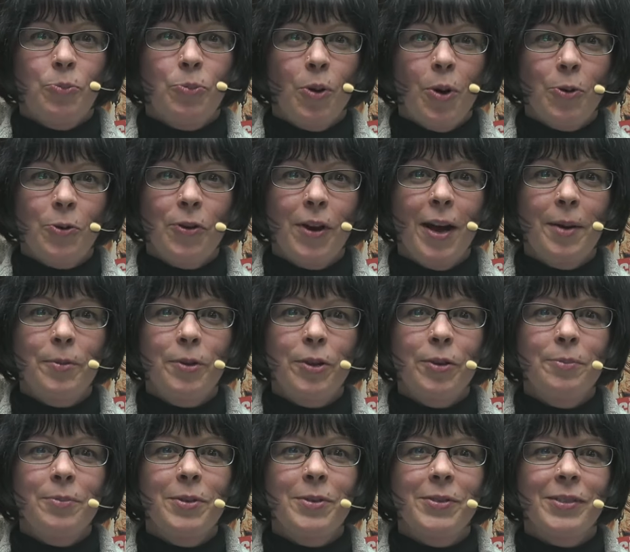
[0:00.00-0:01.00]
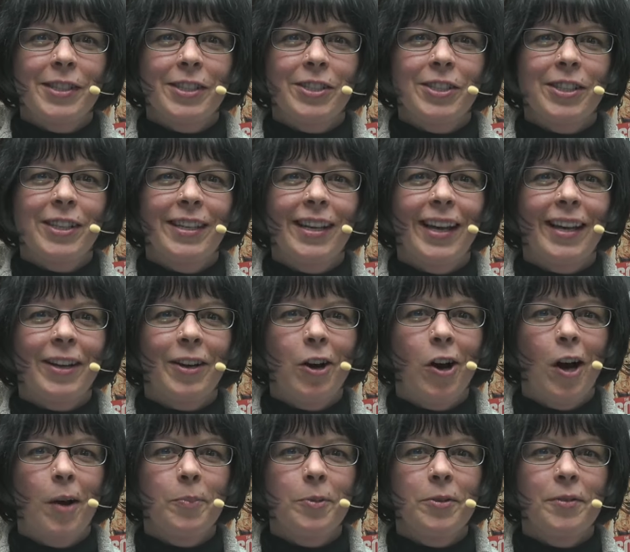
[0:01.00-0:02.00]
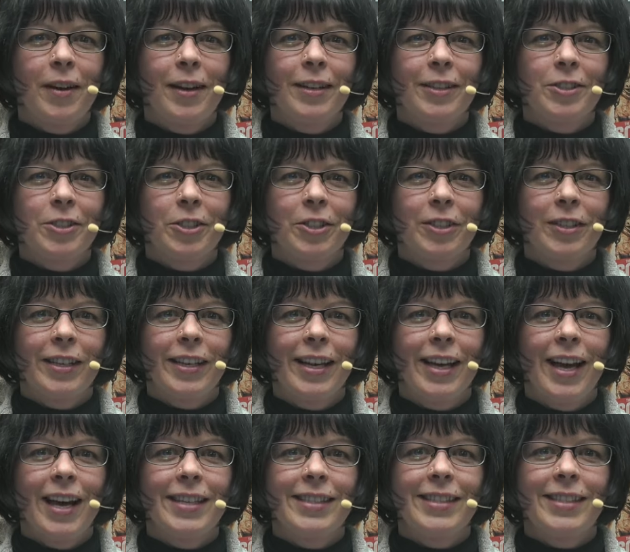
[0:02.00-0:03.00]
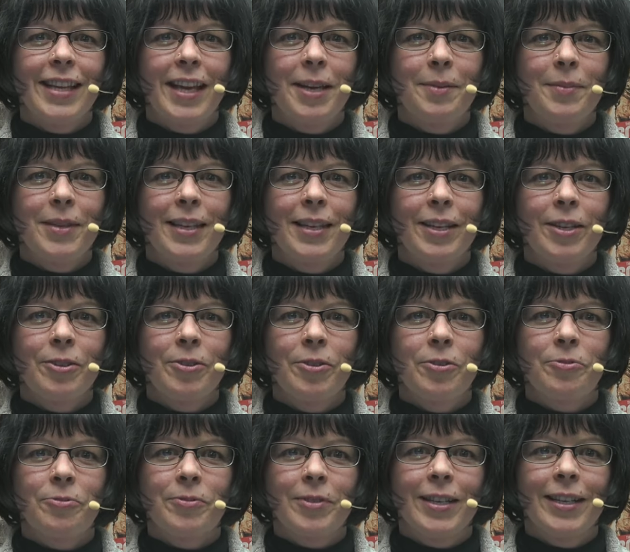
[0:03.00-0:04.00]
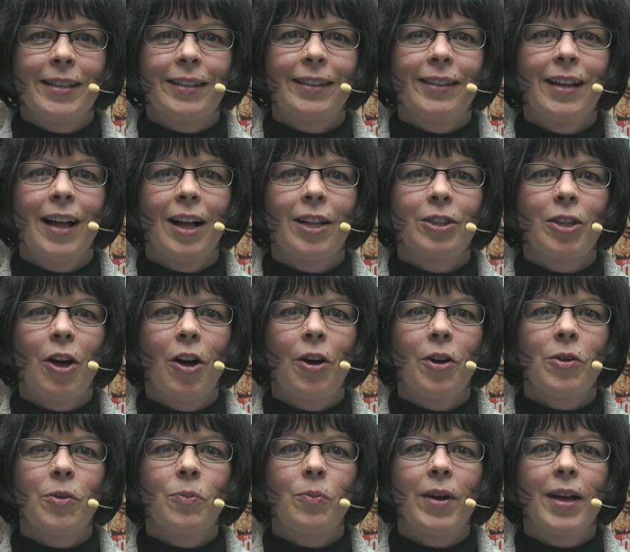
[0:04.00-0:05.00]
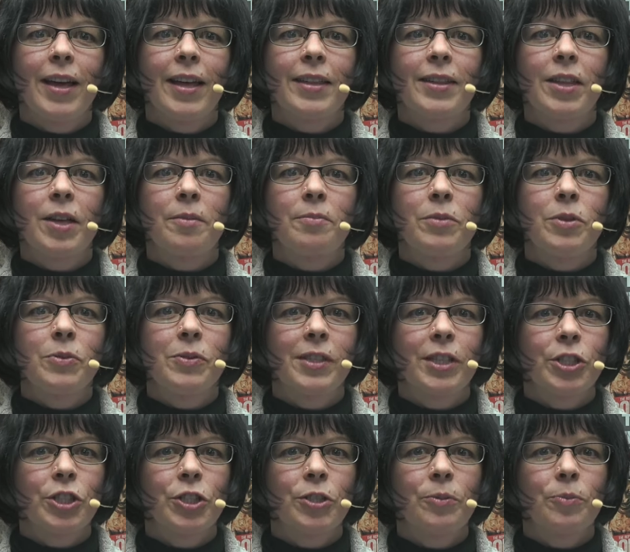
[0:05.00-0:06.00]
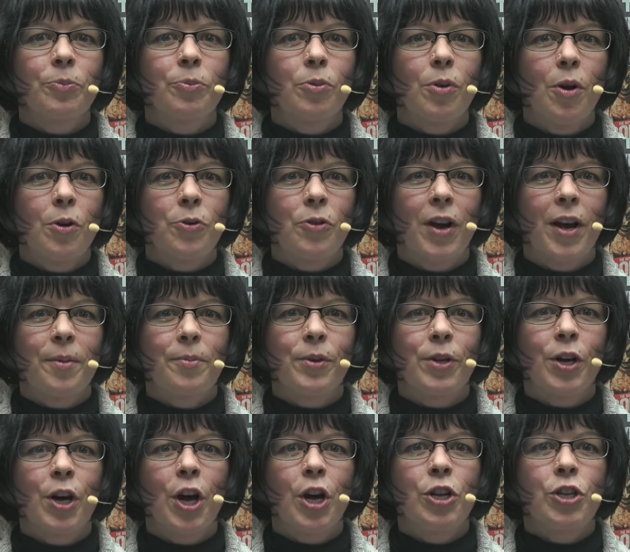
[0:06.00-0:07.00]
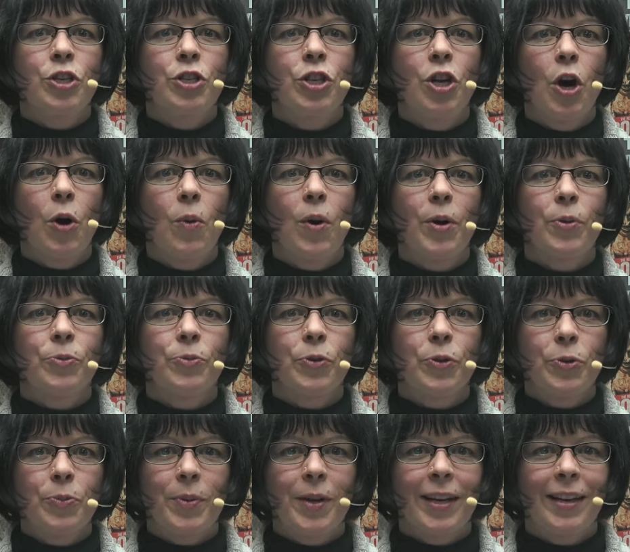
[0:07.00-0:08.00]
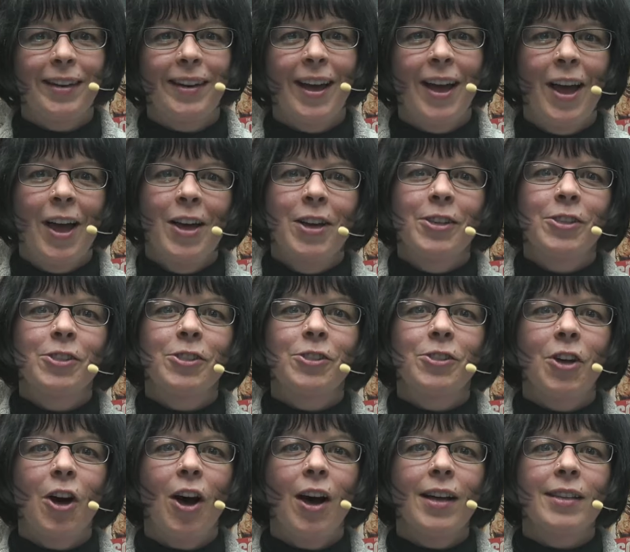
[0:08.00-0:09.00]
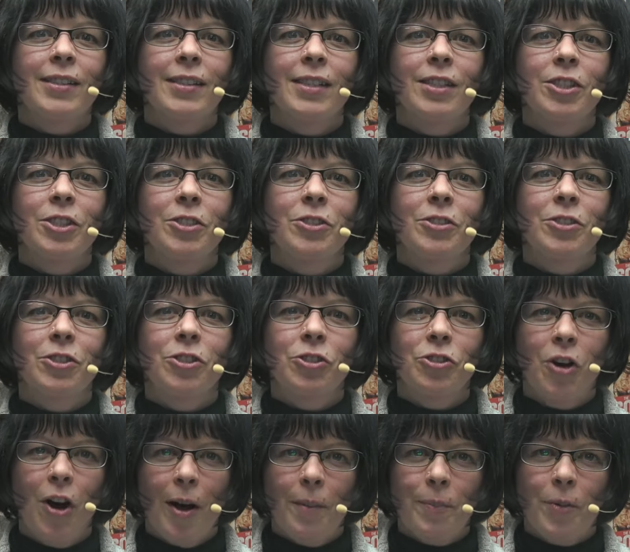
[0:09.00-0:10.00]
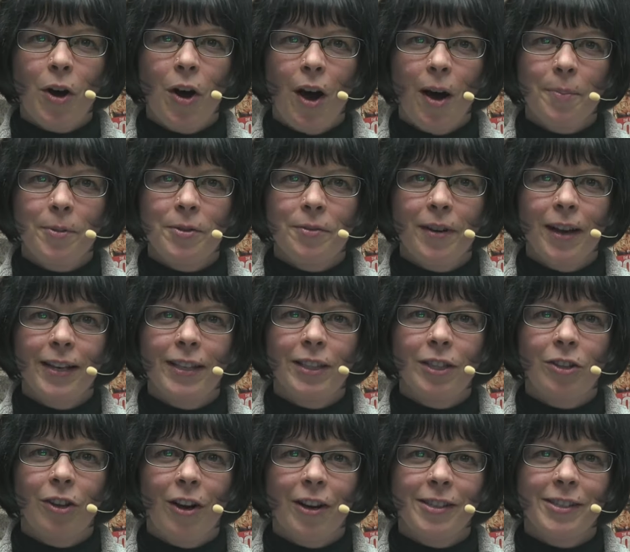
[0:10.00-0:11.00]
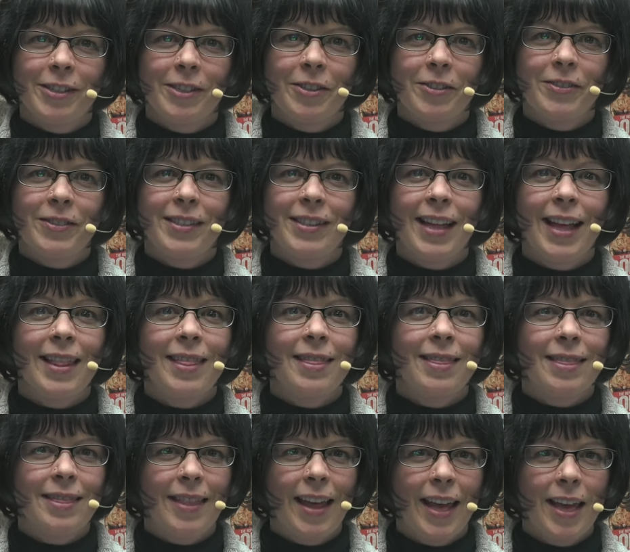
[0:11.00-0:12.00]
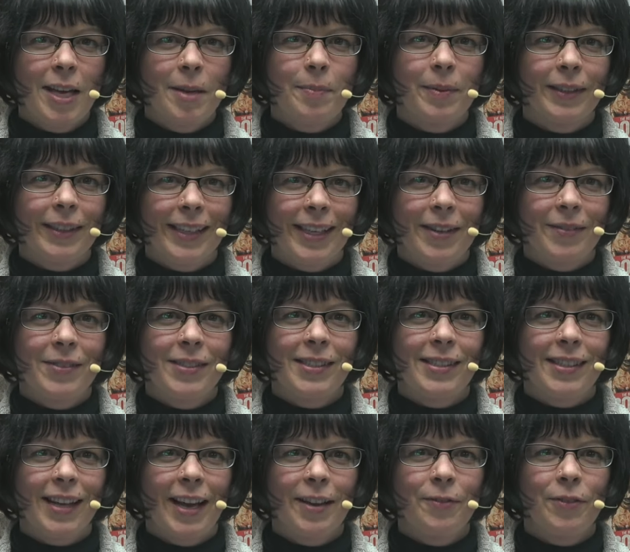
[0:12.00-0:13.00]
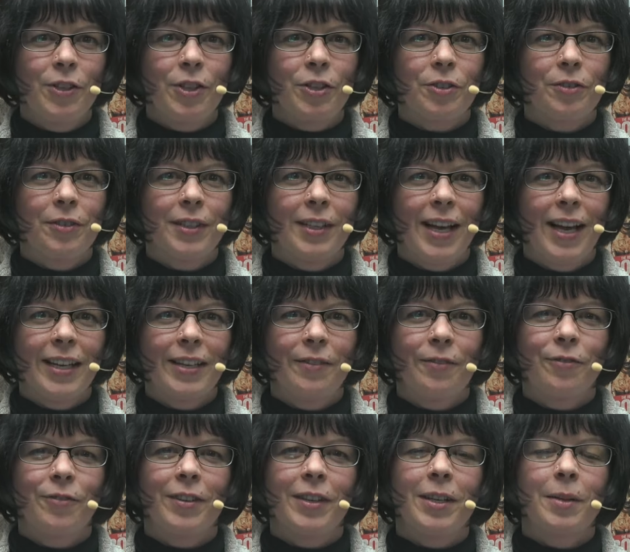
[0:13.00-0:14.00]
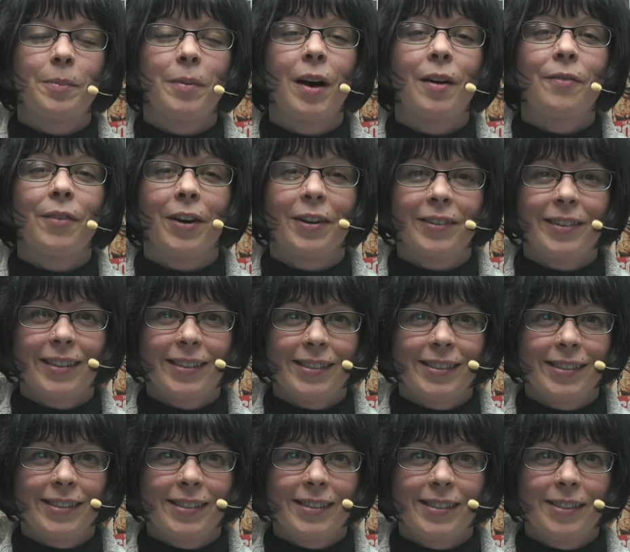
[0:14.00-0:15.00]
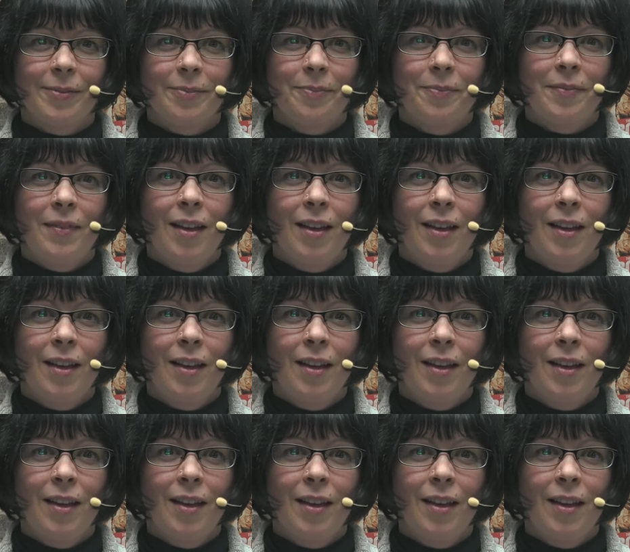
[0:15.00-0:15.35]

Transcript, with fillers: Programmer, musician, and copyright attorney Damien Riehl, along with musician programmer Noah Rubin, sought to stop copyright lawsuits that they believe stifle the creative freedom of artists.